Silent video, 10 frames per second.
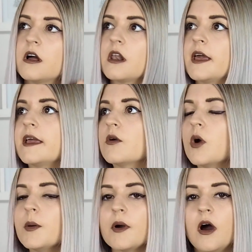Like, I'm
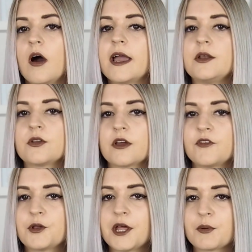quite behind, I
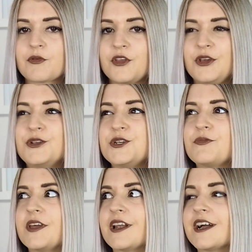feel like, with the YouTube
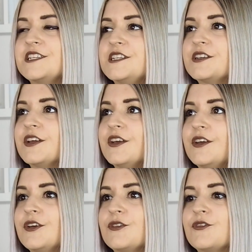thing. Like, I didn't
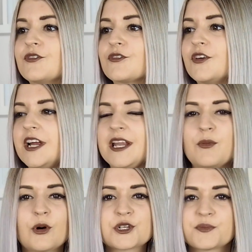really
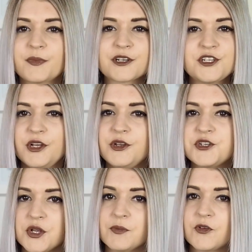watch much
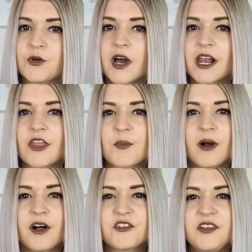YouTube until kind of like the
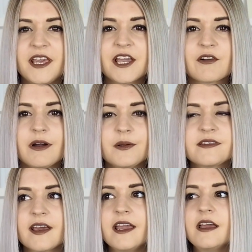past year, I would
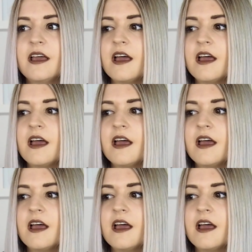say.